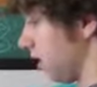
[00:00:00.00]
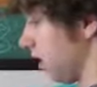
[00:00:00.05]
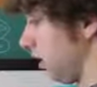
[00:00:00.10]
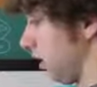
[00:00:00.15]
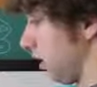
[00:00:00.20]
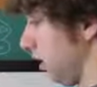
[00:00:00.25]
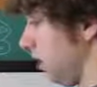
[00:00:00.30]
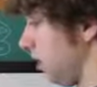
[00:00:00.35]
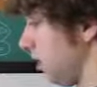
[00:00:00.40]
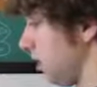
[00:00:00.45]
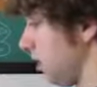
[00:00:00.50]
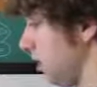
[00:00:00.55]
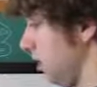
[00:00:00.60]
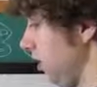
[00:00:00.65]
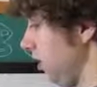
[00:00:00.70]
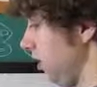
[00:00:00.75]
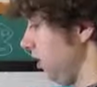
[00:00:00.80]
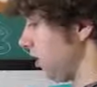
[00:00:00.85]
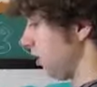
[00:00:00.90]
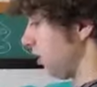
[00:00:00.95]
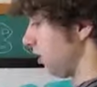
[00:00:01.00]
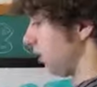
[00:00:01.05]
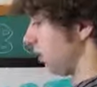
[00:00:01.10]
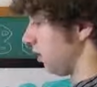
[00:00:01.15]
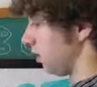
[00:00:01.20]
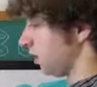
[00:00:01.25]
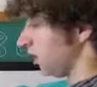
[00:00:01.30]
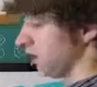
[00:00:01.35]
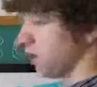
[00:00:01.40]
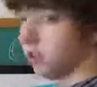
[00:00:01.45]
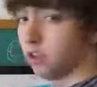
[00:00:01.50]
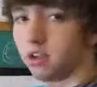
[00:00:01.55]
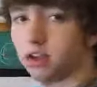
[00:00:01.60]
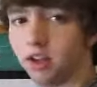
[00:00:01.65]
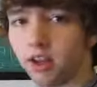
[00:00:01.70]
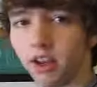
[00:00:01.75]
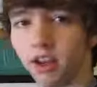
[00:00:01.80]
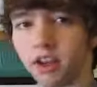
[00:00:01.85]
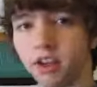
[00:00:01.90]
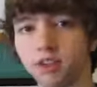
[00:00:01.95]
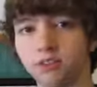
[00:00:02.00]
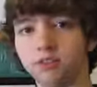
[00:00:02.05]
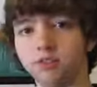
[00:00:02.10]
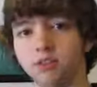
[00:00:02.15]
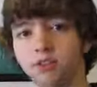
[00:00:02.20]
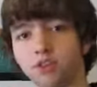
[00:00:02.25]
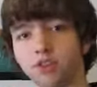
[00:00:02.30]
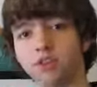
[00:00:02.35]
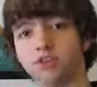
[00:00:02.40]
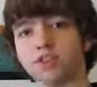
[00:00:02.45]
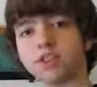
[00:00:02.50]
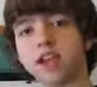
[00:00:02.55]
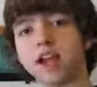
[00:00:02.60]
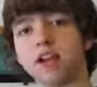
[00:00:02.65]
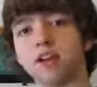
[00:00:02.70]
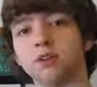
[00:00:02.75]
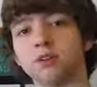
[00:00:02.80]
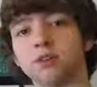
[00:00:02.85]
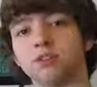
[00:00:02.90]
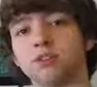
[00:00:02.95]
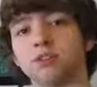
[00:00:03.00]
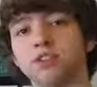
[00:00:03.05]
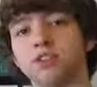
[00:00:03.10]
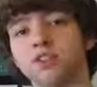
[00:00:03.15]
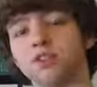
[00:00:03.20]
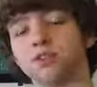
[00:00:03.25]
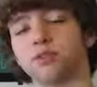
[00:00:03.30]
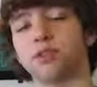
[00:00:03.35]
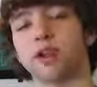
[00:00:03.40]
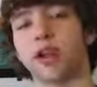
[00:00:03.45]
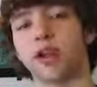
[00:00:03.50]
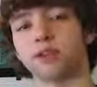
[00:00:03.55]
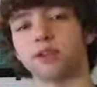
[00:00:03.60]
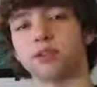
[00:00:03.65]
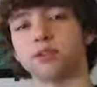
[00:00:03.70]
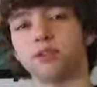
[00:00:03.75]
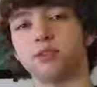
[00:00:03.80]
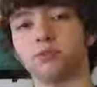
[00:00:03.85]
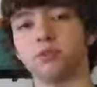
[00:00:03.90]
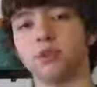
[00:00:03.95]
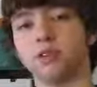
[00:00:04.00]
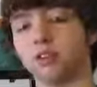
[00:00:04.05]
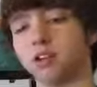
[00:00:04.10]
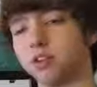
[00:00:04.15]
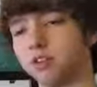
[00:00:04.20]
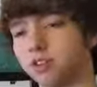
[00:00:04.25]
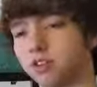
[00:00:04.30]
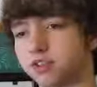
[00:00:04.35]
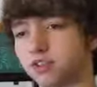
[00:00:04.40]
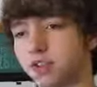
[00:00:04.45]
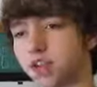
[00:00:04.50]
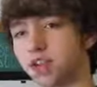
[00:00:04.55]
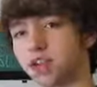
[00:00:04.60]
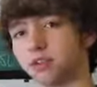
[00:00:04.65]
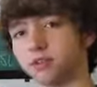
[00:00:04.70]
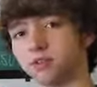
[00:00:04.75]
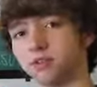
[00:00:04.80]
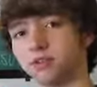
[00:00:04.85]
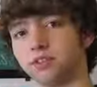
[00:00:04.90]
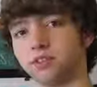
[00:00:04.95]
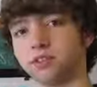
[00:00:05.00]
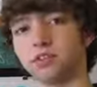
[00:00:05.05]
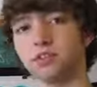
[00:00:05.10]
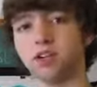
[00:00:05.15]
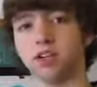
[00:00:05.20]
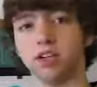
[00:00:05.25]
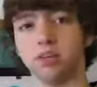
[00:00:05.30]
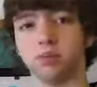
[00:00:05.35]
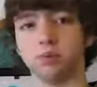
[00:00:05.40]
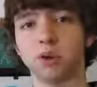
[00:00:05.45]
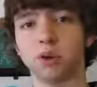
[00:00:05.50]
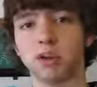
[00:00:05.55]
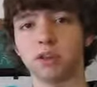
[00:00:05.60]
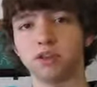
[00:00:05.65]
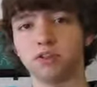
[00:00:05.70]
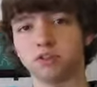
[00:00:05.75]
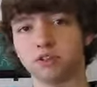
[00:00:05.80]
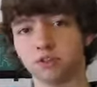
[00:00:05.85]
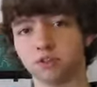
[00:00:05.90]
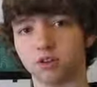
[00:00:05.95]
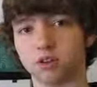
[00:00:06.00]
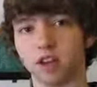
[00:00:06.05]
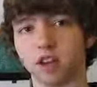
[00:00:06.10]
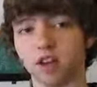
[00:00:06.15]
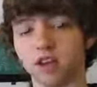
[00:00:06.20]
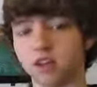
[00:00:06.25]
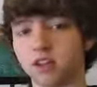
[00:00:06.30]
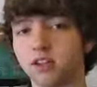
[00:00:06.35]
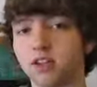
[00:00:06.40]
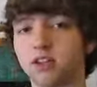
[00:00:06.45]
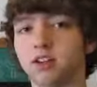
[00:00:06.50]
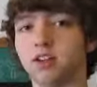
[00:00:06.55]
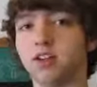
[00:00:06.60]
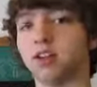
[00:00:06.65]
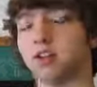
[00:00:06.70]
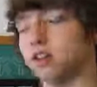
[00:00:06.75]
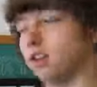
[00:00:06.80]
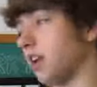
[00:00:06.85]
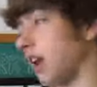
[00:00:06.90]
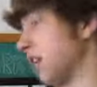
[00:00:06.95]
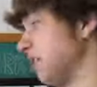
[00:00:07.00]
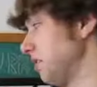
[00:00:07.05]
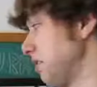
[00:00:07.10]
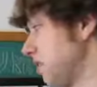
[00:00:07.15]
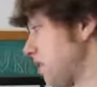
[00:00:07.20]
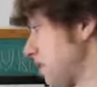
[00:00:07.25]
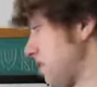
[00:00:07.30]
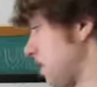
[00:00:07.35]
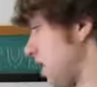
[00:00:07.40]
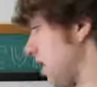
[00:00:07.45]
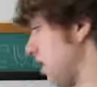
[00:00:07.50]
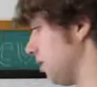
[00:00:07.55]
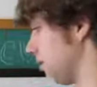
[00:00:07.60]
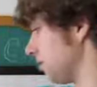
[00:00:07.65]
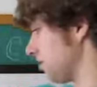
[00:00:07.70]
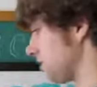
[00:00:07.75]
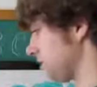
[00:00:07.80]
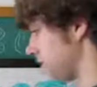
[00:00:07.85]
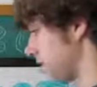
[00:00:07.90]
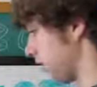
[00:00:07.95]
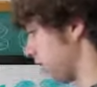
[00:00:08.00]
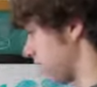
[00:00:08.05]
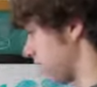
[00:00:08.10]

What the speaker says: keys here, and the sounds interact with other sounds in ways to create nice sounds. For